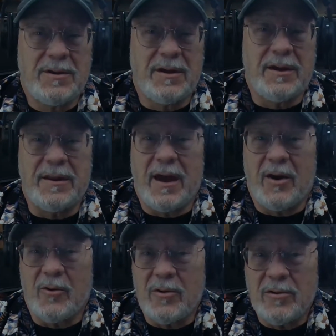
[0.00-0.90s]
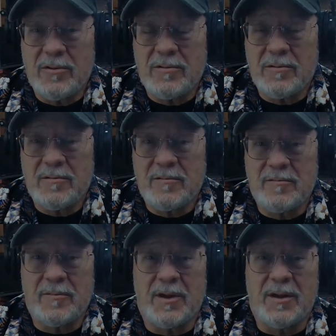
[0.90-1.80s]
an hour,
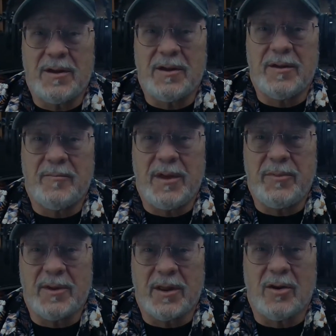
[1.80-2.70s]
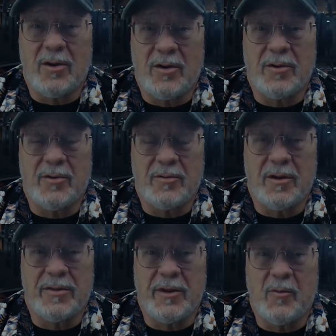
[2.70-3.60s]
maybe a little longer.
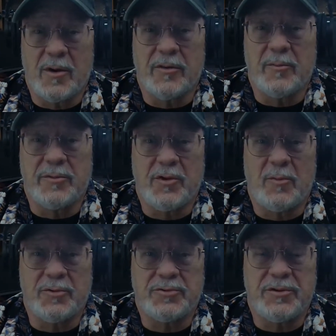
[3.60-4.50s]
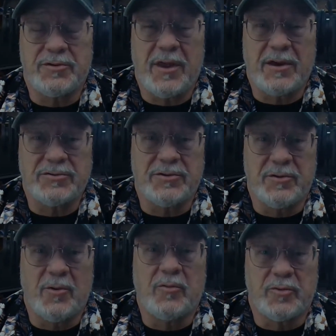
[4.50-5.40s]
I think one of them is actually
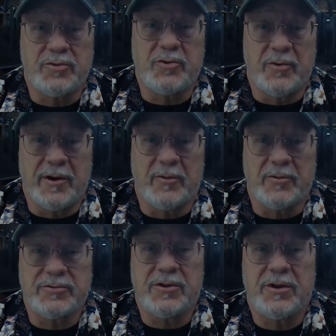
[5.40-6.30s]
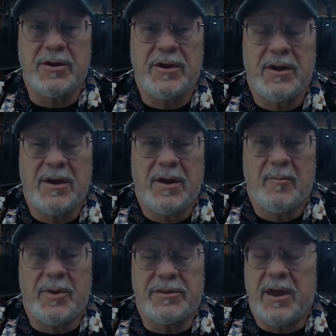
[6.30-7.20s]
over 2 hours.
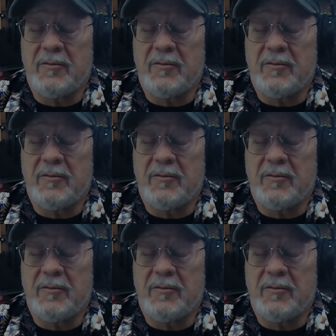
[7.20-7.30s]
But they have